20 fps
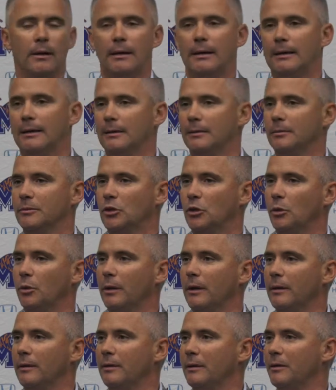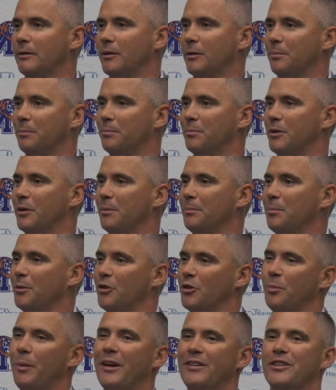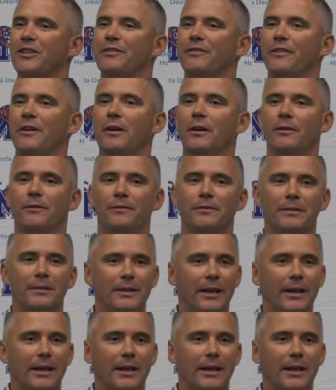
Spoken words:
the perspective of